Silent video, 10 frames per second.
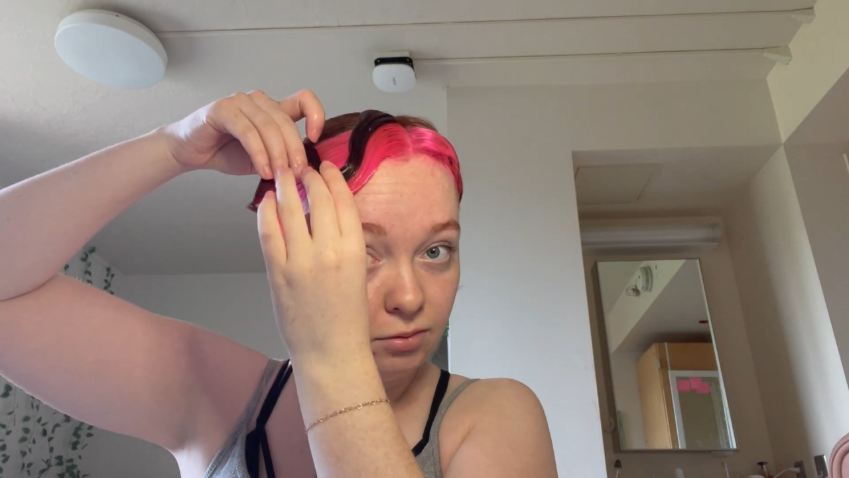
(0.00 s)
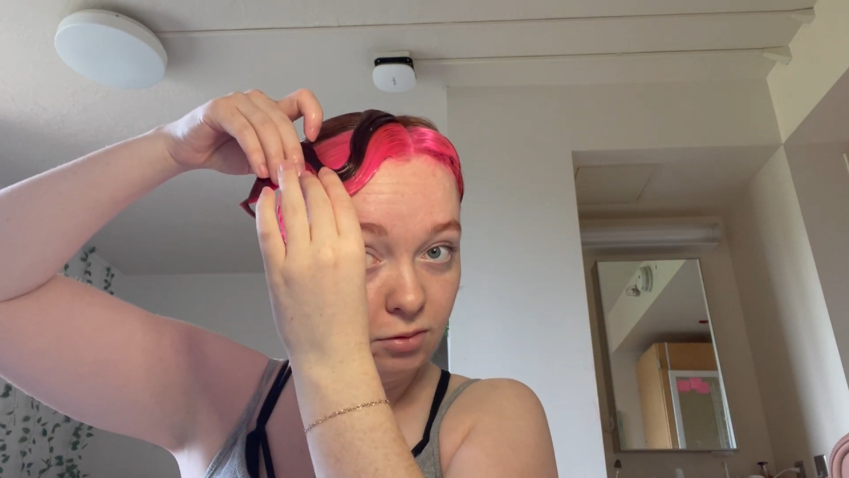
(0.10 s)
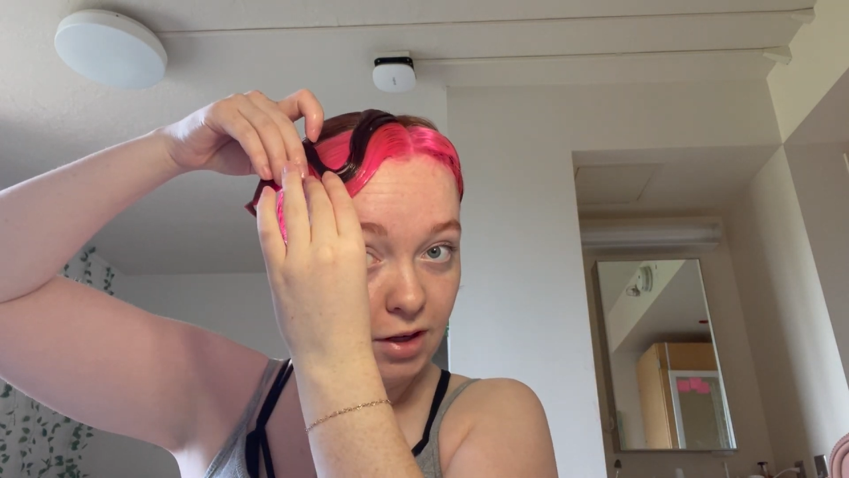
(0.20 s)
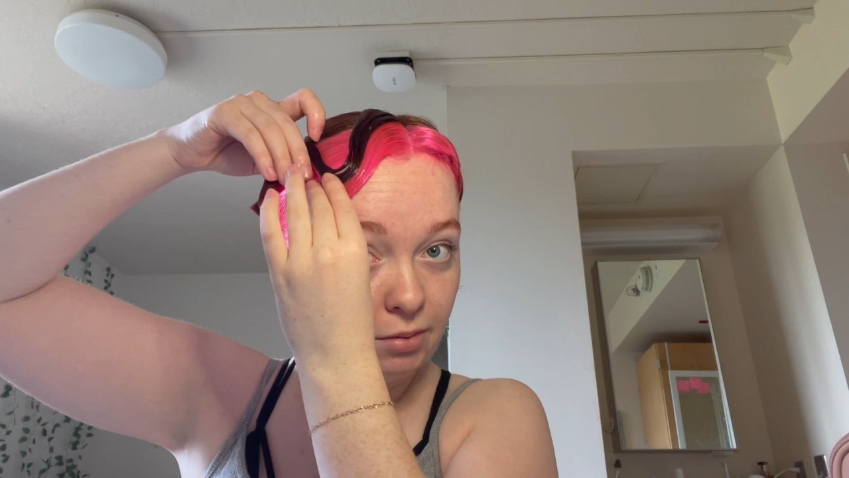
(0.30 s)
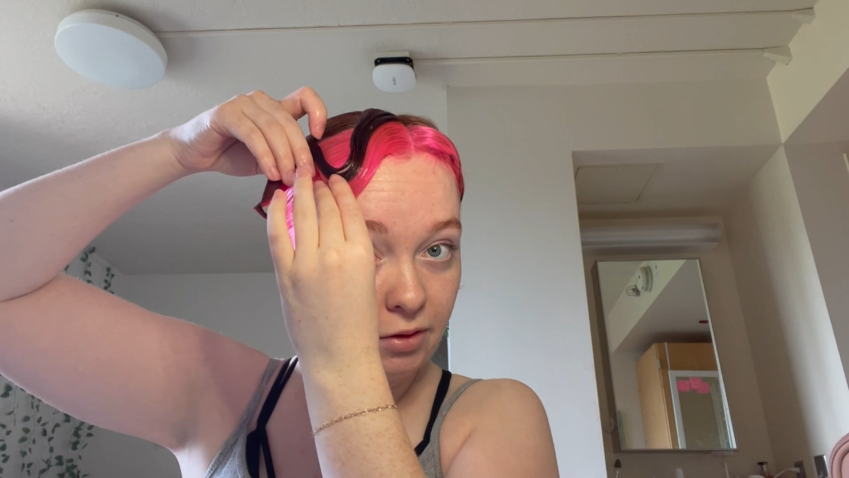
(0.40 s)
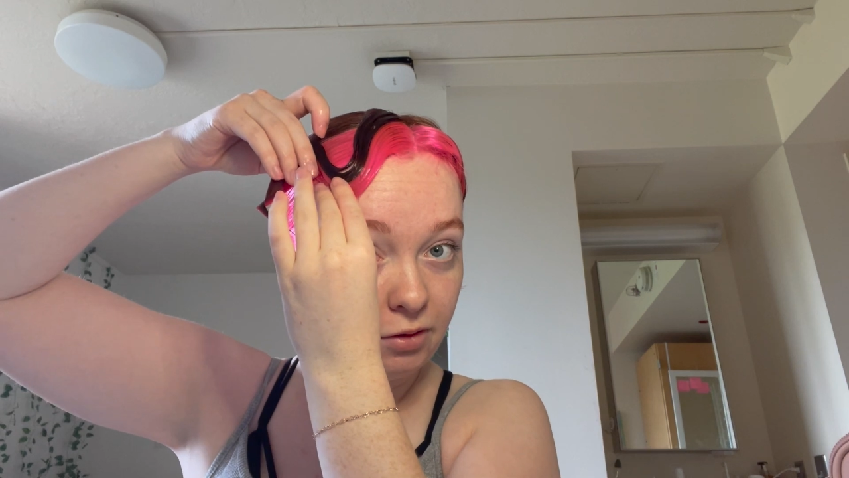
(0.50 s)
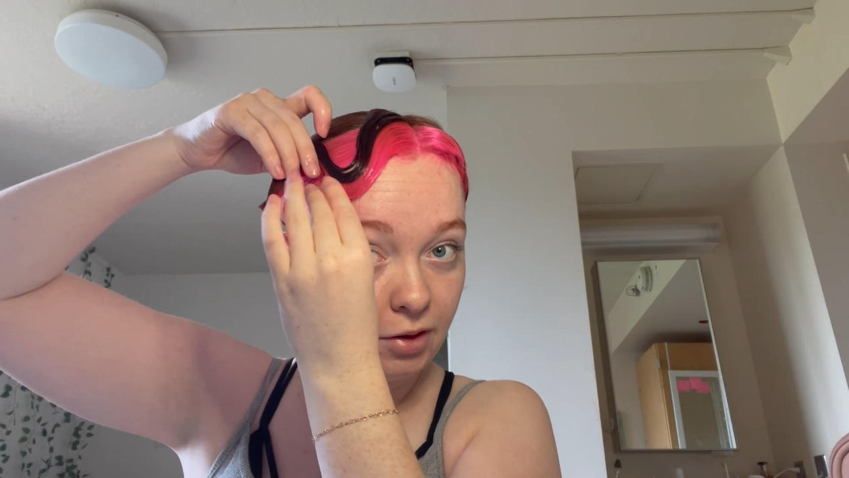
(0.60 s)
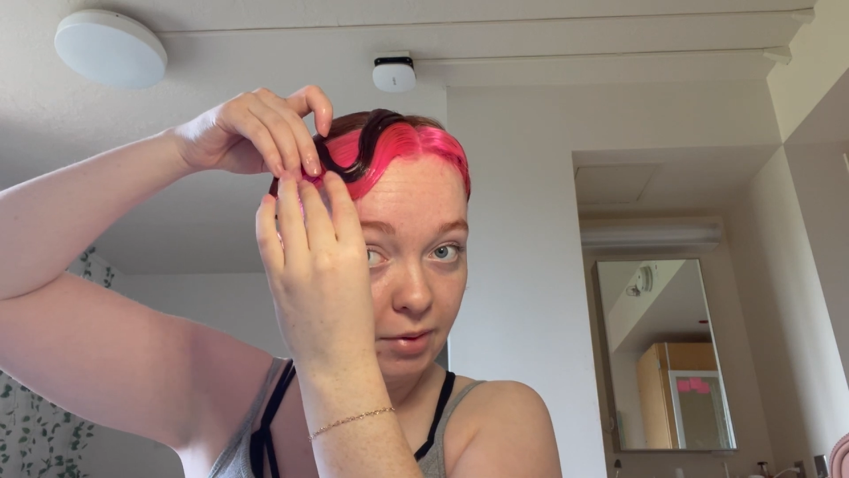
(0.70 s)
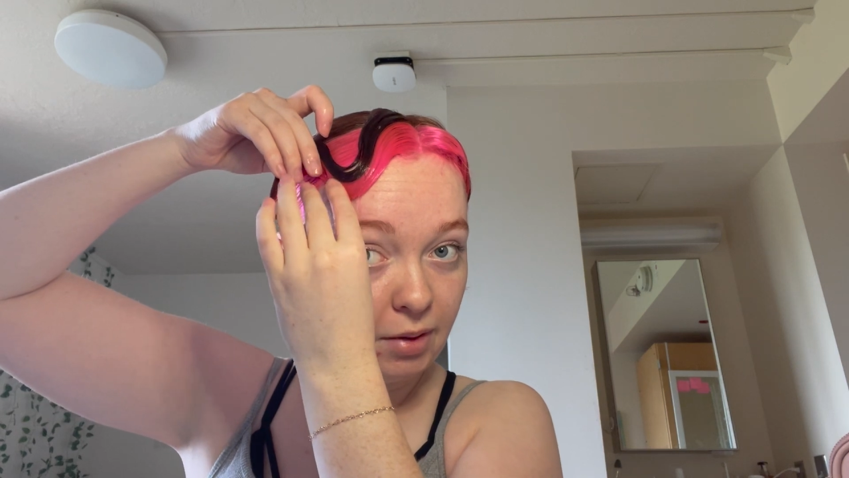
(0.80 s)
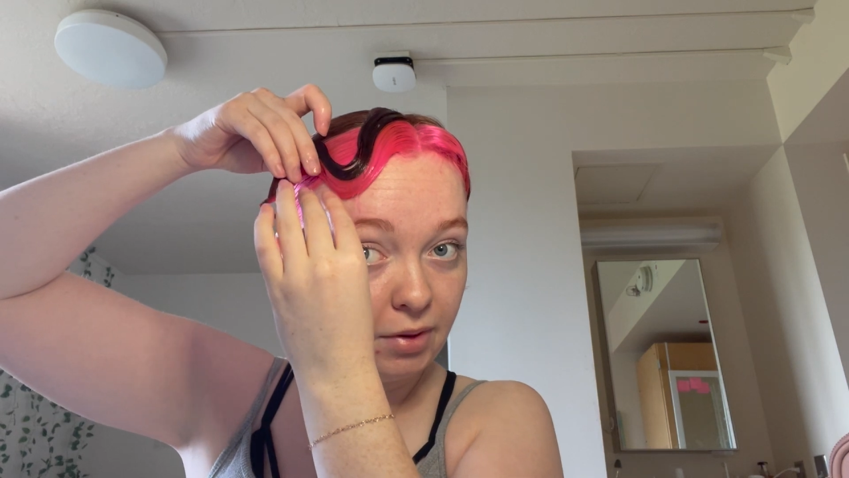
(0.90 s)
way before
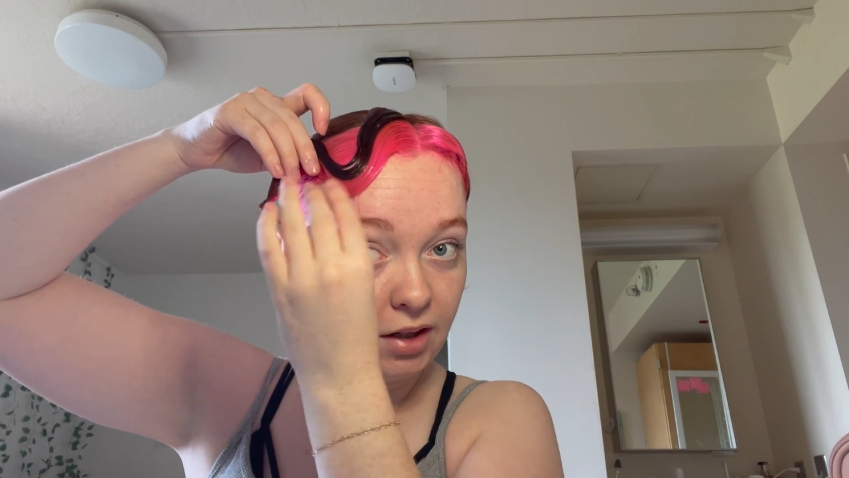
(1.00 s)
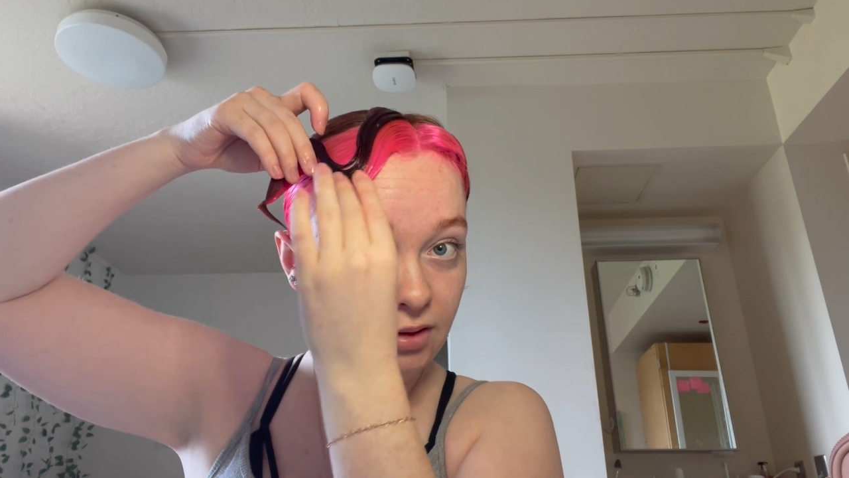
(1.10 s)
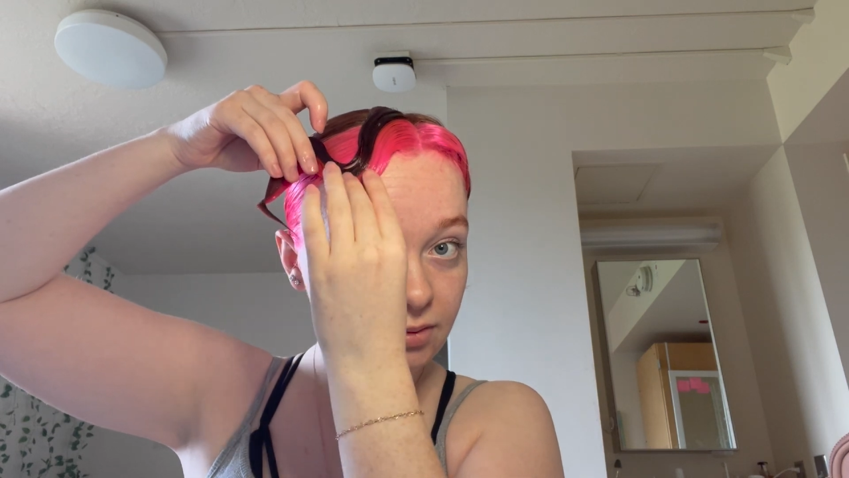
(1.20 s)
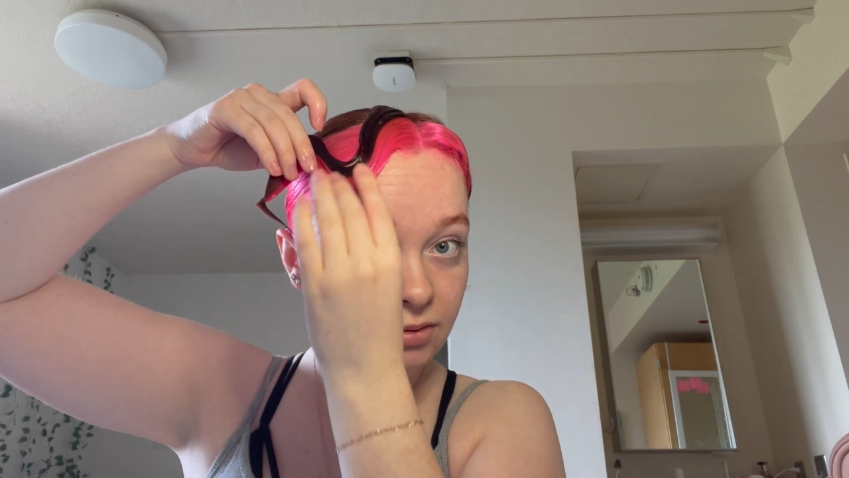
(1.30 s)
my bun.